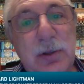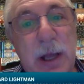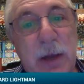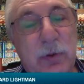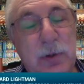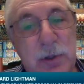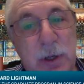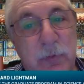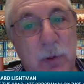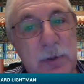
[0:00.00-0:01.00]
to
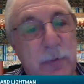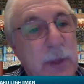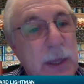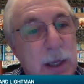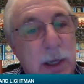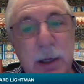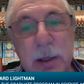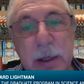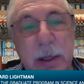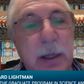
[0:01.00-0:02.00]
evolutionary forms of thinking,
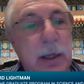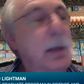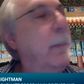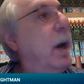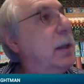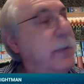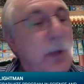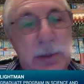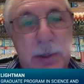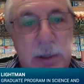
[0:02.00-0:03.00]
in the minds of
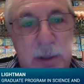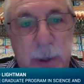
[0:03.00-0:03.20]
Huxley and